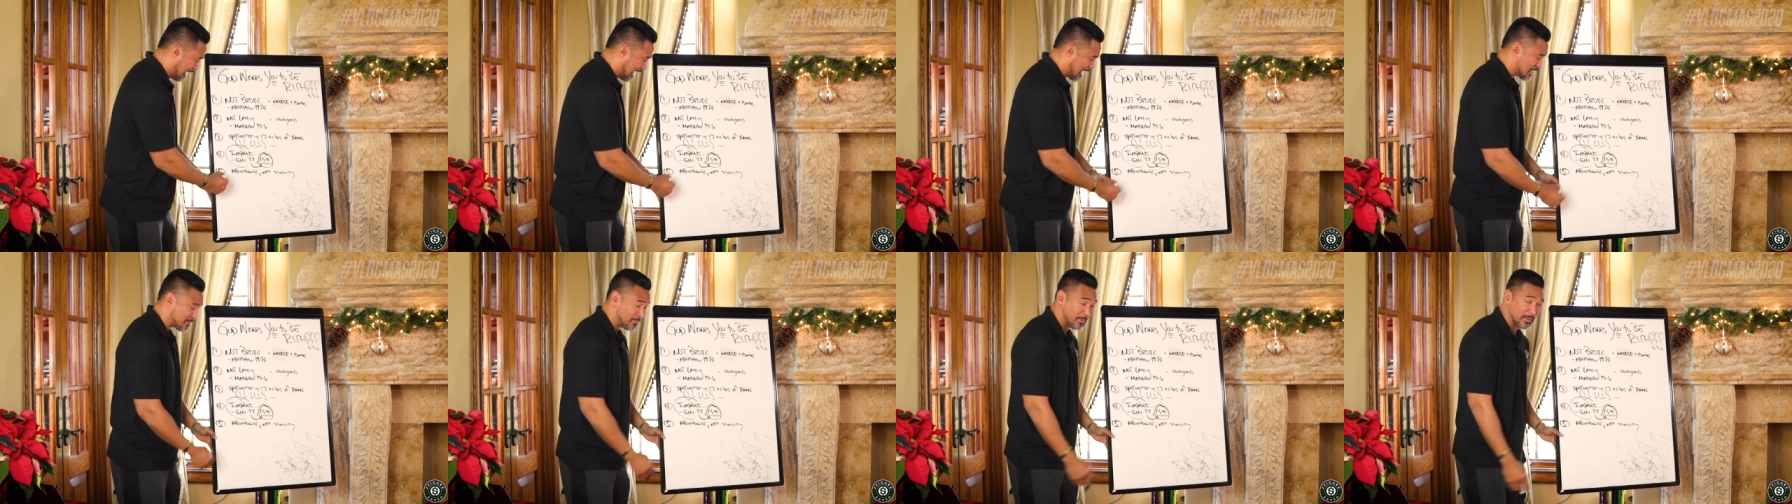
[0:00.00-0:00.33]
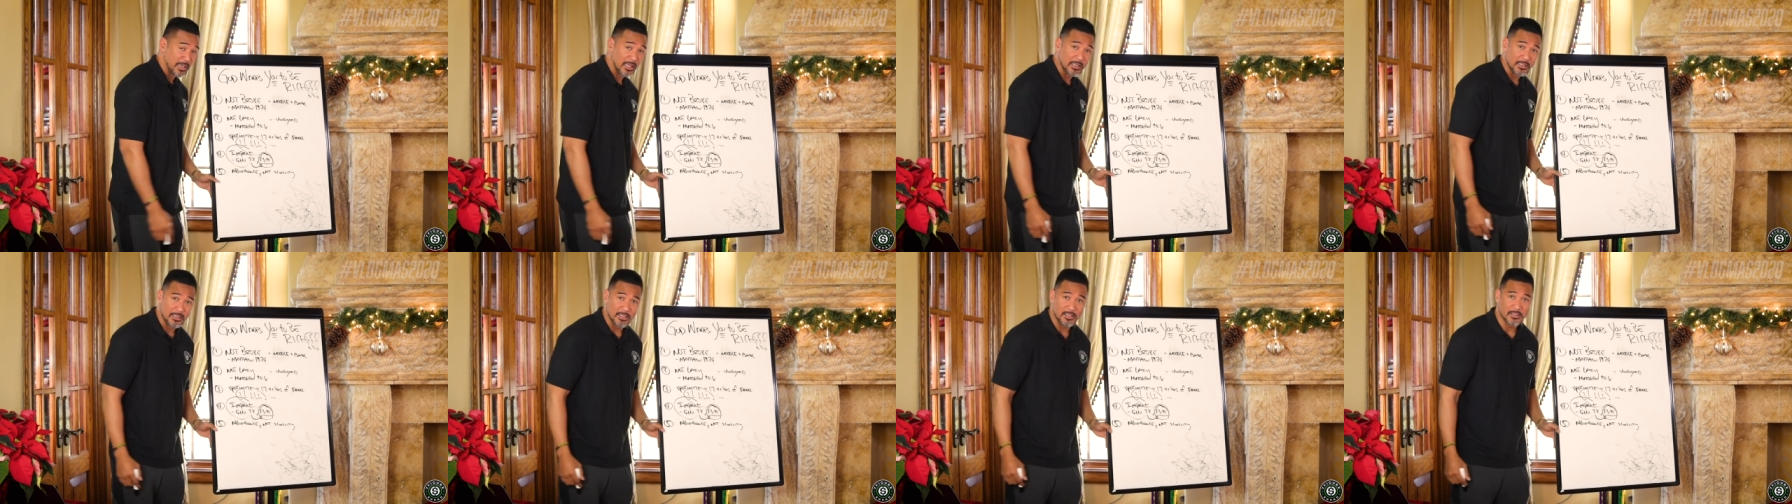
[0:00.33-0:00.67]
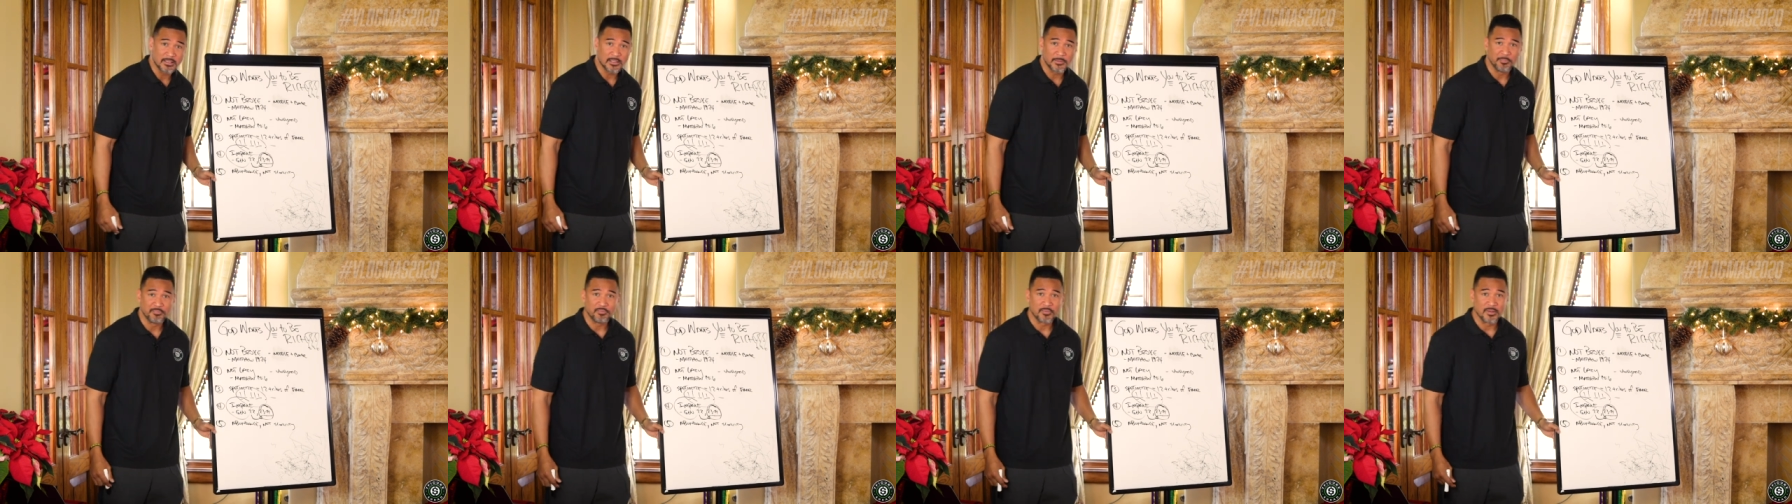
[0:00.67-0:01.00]
And last but
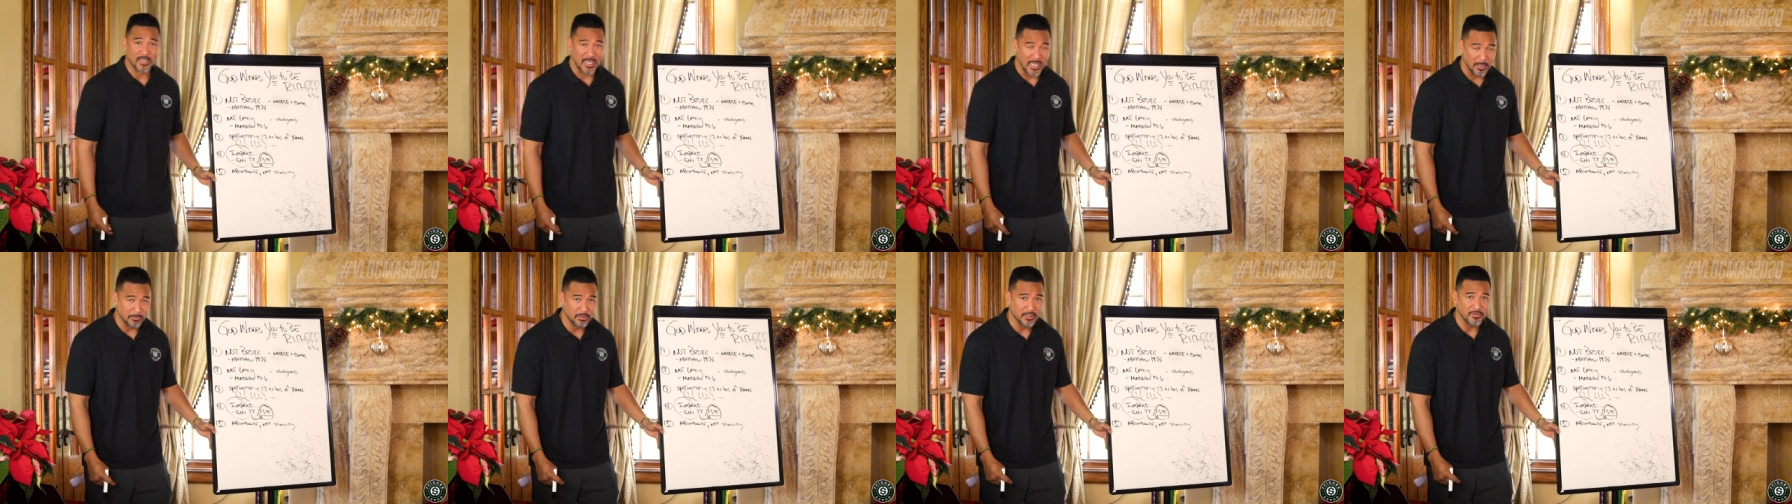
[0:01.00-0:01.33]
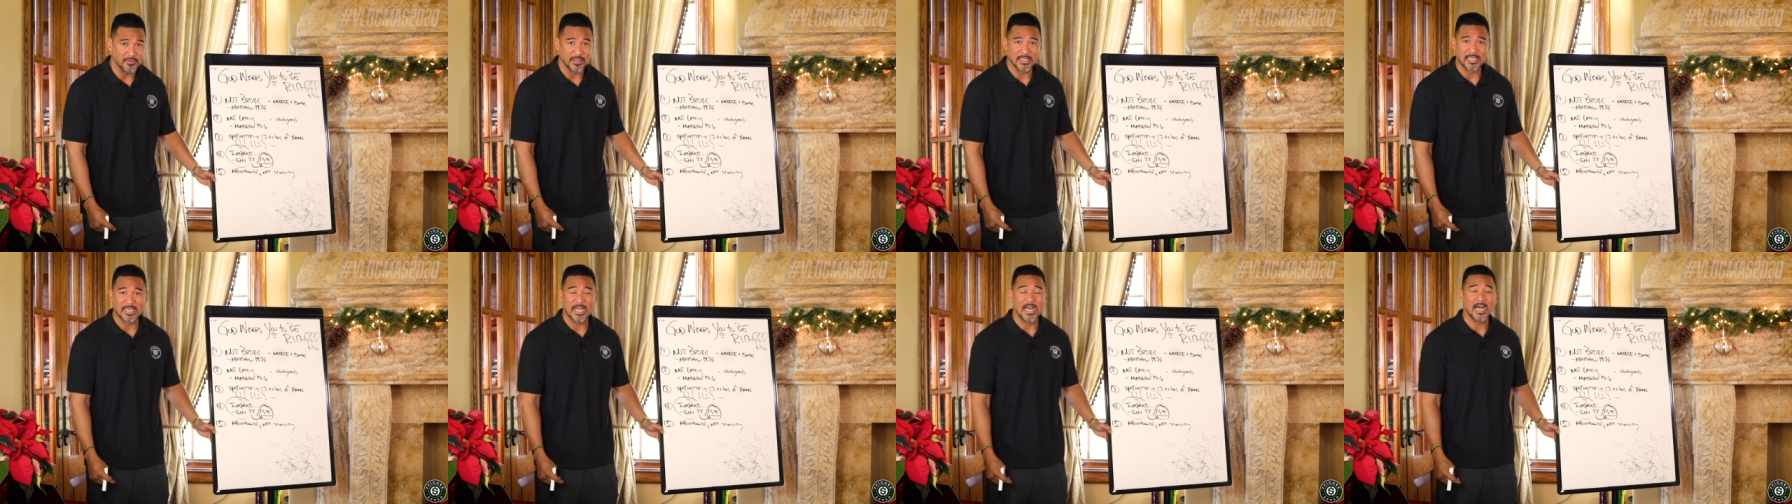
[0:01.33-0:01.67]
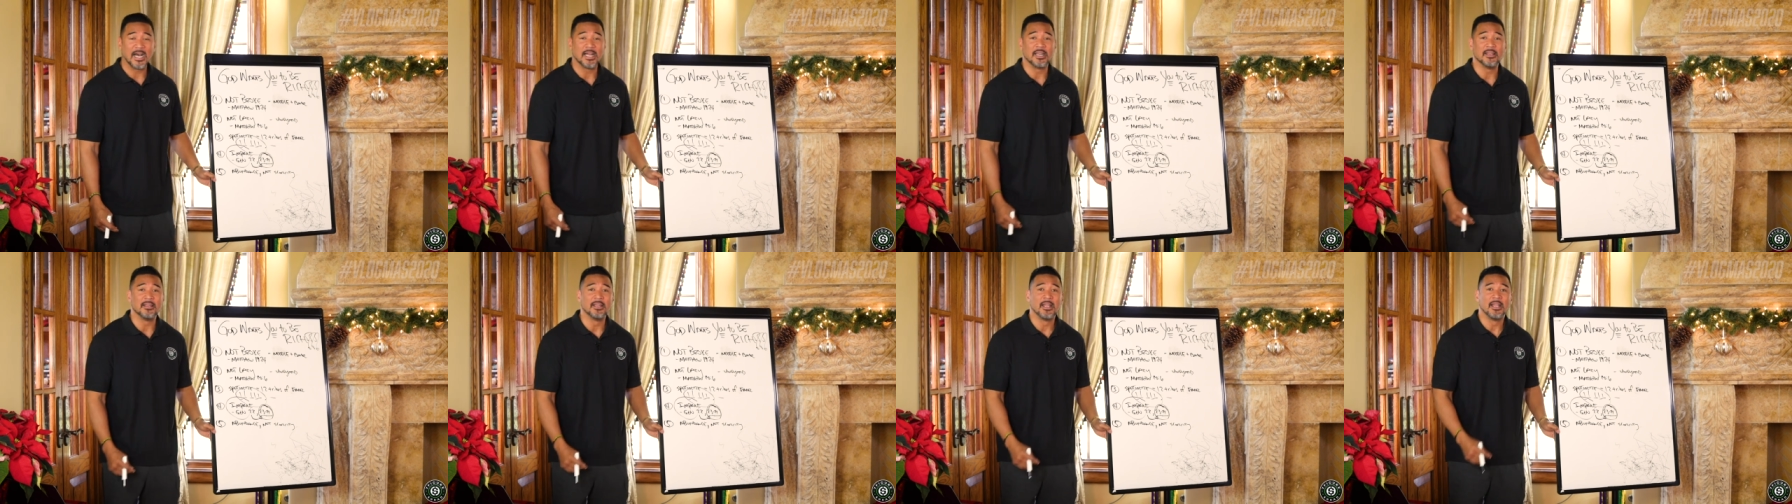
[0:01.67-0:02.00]
not least, I believe that
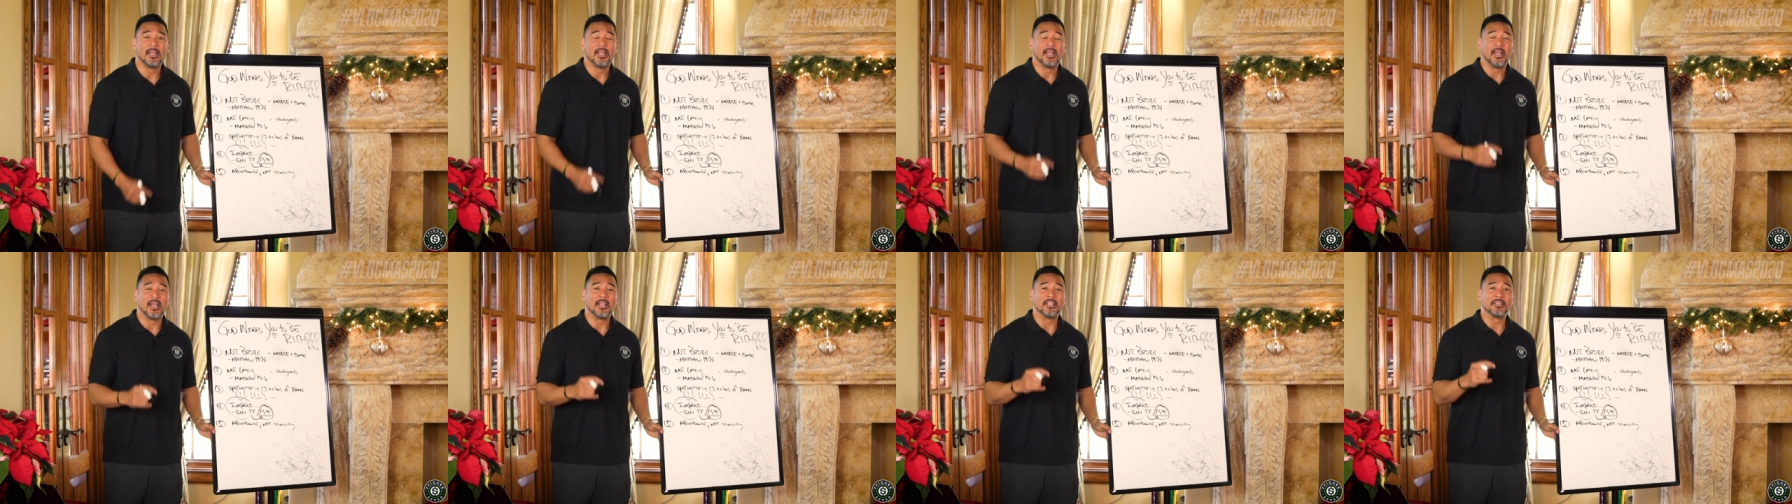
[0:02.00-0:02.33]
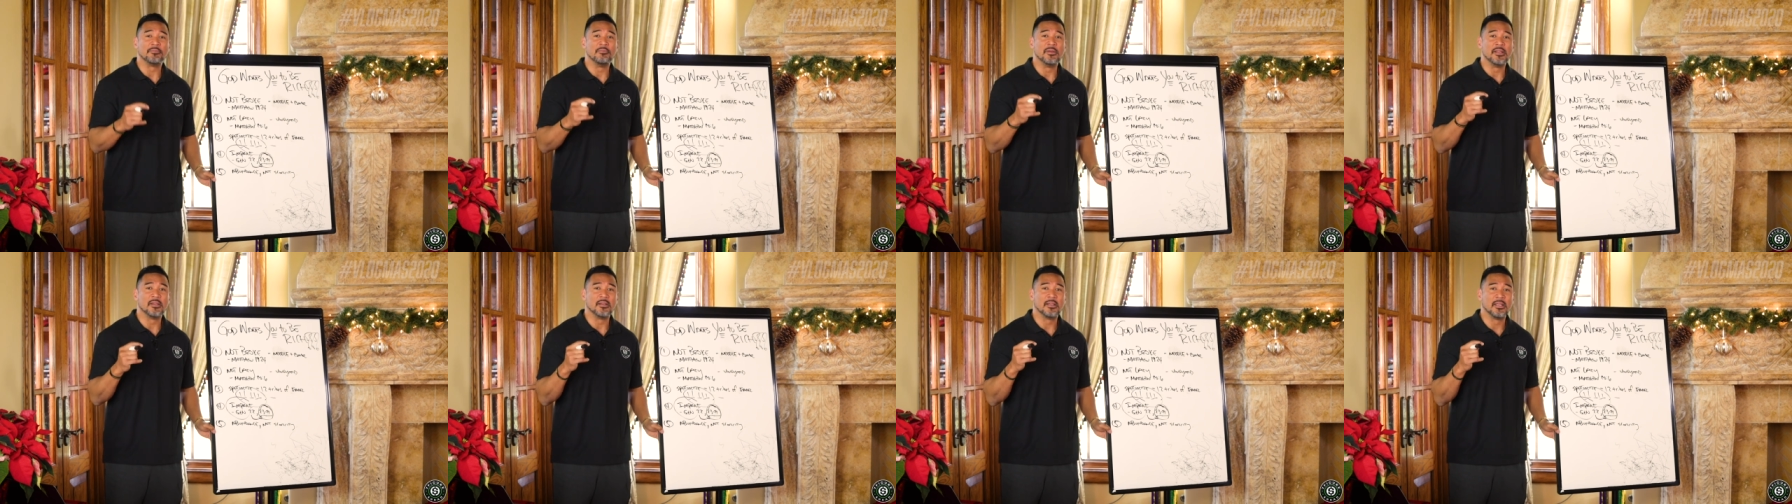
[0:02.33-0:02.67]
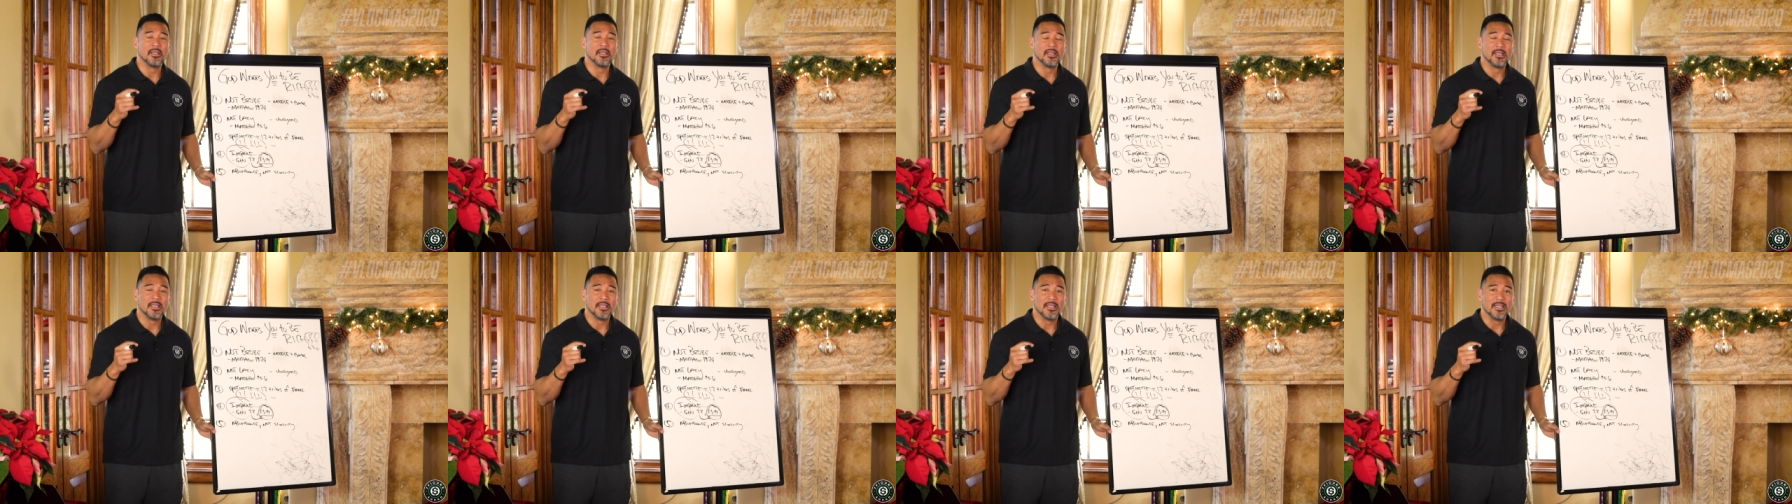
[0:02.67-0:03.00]
God has
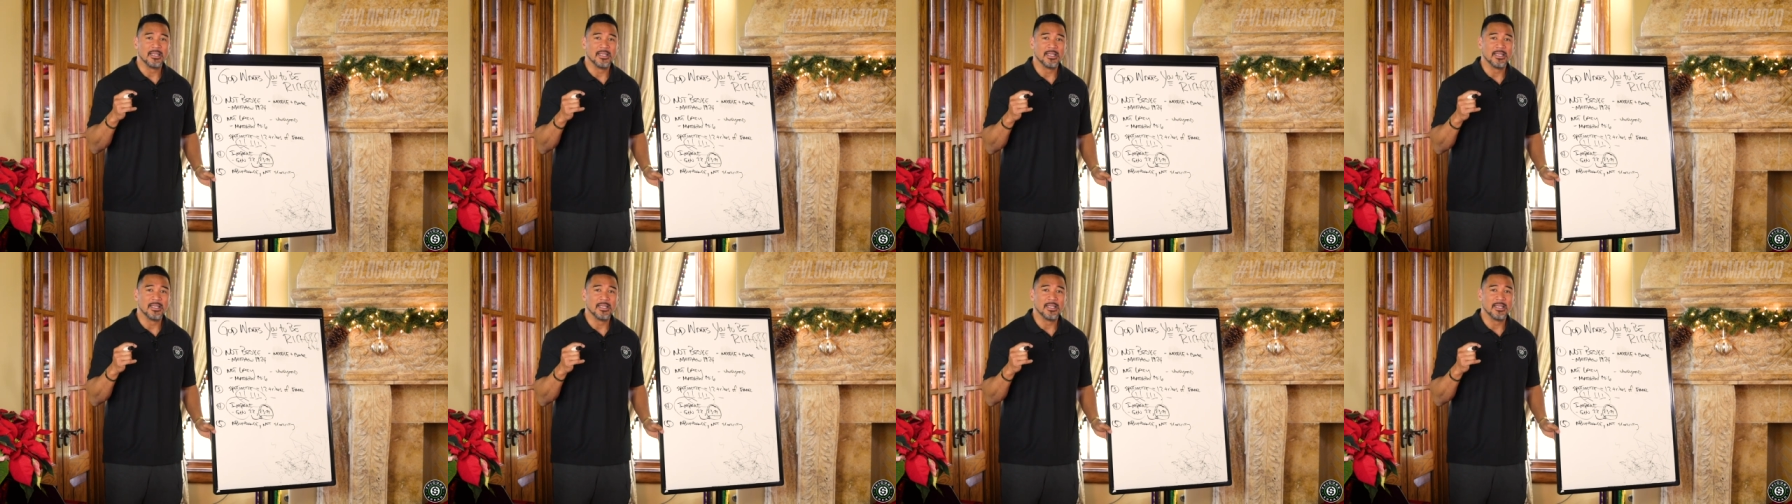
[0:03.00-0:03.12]
been